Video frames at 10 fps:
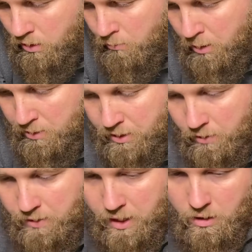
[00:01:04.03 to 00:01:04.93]
by
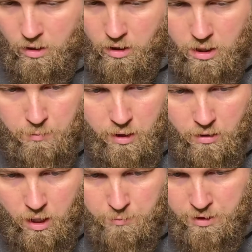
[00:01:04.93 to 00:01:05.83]
myself. Now, a couple
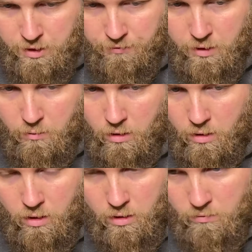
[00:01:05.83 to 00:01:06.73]
other options. If you are
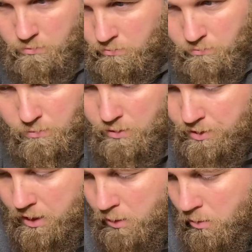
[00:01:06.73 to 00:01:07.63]
on
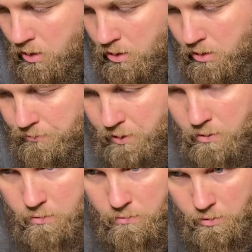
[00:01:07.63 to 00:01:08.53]
city water, if
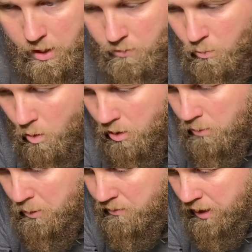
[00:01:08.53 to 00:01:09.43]
you have a water
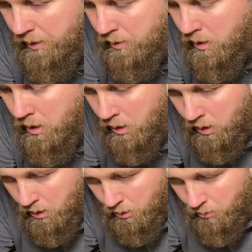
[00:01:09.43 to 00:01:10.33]
provider,
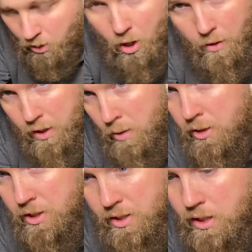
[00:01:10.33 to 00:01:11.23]
you could call them and
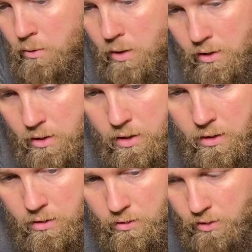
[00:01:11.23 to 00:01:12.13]
just see what the
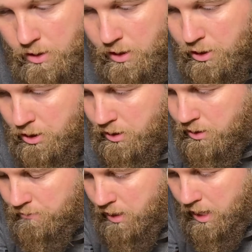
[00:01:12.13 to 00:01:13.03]
condition is
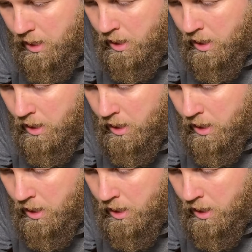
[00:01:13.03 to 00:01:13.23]
of that.